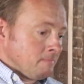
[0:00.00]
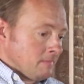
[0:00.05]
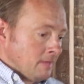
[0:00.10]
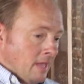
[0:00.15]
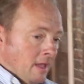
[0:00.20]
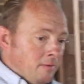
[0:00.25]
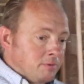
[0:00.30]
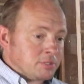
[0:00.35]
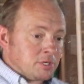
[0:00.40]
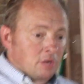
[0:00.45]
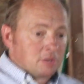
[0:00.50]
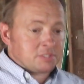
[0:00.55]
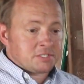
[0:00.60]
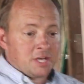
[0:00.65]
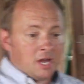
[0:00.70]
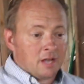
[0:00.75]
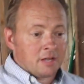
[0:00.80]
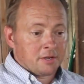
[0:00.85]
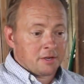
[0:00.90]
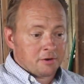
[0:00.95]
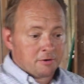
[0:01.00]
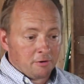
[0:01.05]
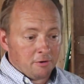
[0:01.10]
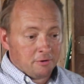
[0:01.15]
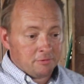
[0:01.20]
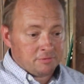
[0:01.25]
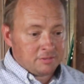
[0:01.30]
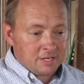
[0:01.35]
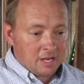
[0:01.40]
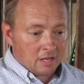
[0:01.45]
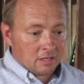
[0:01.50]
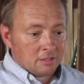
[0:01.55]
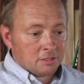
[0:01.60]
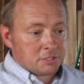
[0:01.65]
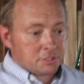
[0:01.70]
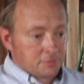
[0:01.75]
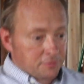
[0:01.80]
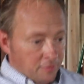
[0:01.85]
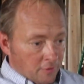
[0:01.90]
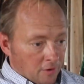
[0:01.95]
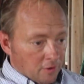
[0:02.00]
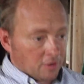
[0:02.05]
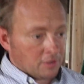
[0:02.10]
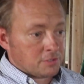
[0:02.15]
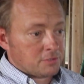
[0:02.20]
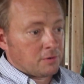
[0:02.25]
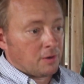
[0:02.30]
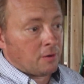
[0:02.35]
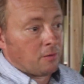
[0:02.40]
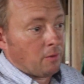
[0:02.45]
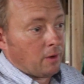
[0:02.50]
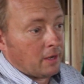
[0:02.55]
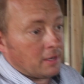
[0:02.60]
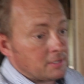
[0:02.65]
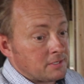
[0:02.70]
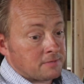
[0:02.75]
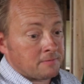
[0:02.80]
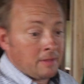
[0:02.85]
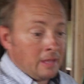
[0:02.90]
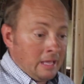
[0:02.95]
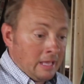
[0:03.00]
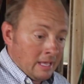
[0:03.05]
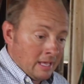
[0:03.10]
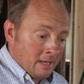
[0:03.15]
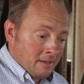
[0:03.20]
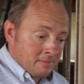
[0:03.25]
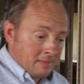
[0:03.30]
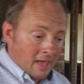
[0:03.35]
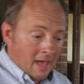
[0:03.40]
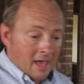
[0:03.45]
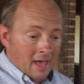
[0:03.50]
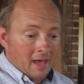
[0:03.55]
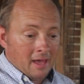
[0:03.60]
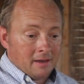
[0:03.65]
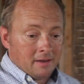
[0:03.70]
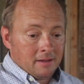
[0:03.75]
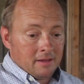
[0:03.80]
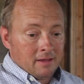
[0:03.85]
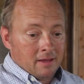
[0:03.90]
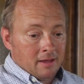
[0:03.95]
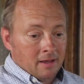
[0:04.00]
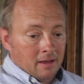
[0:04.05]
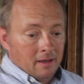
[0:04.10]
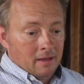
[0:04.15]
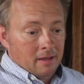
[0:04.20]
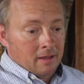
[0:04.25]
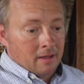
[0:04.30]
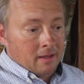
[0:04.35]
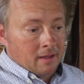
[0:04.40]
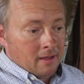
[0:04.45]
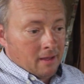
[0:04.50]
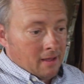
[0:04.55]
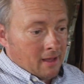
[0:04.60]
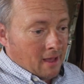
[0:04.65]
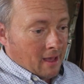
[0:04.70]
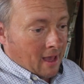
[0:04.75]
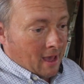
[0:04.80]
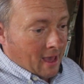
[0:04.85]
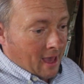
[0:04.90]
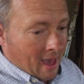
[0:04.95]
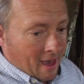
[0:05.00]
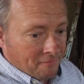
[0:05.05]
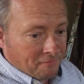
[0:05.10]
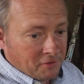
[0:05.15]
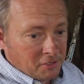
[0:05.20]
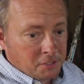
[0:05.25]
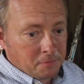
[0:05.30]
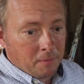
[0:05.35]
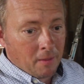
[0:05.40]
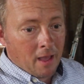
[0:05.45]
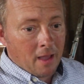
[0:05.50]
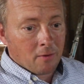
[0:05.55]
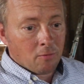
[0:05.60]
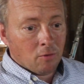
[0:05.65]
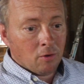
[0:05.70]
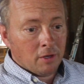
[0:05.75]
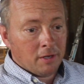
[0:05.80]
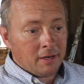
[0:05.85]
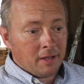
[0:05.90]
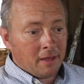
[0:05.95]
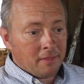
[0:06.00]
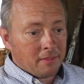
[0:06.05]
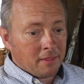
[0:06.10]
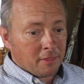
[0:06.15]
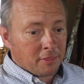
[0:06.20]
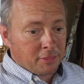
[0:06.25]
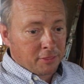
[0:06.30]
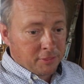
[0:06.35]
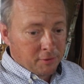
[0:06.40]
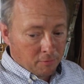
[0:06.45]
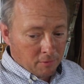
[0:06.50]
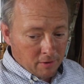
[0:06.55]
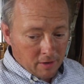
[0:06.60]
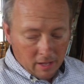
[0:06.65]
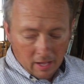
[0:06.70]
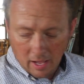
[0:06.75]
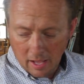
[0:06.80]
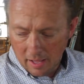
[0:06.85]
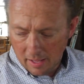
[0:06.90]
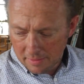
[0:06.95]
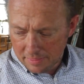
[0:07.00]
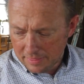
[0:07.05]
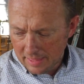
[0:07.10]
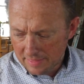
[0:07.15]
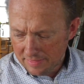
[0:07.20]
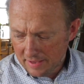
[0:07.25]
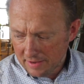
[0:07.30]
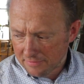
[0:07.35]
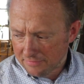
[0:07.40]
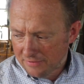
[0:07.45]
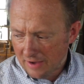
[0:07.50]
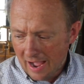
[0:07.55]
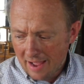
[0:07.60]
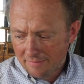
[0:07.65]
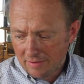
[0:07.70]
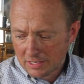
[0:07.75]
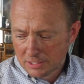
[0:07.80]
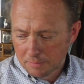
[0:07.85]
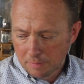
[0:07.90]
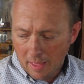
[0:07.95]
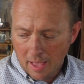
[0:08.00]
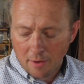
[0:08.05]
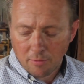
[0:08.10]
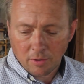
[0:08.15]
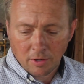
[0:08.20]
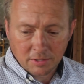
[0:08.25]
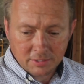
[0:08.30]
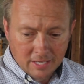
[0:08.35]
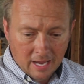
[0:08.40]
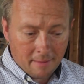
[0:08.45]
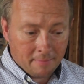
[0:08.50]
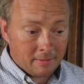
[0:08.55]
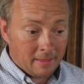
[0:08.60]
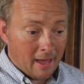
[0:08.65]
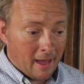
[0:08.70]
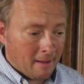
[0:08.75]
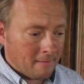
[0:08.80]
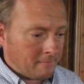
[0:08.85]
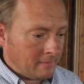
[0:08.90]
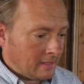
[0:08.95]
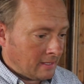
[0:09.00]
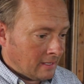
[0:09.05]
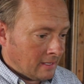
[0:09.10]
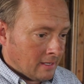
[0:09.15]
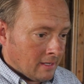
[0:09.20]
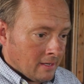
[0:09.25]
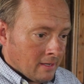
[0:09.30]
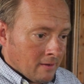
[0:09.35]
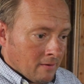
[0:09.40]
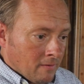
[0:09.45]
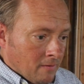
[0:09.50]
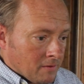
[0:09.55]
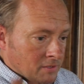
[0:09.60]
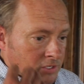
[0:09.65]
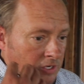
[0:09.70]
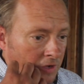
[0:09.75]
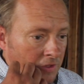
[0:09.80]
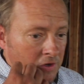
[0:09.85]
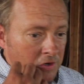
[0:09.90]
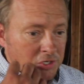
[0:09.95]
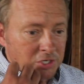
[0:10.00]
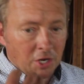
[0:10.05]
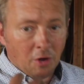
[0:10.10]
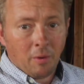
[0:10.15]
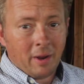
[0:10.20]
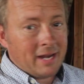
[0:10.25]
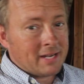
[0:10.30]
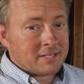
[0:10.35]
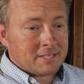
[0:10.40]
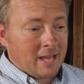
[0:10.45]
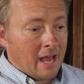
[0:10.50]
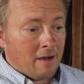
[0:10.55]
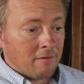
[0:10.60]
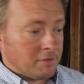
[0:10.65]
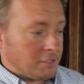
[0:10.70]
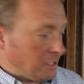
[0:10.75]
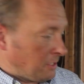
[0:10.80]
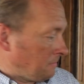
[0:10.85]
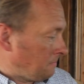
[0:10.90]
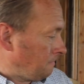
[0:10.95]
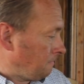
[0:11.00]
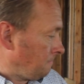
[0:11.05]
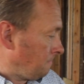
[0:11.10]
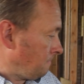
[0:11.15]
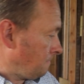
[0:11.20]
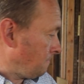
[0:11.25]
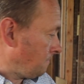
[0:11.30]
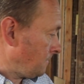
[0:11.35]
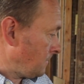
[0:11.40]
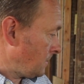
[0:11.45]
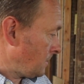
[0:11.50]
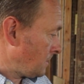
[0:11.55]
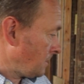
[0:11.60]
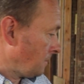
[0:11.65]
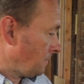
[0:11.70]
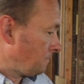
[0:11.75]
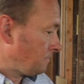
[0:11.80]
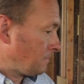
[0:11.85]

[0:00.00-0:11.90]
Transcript: yeah, it was all tongue and groove Douglas fir is what it was. That had a 1/2-inch plywood and then I think 5/8 plywood on top of that. So there's no way to salvage it. So.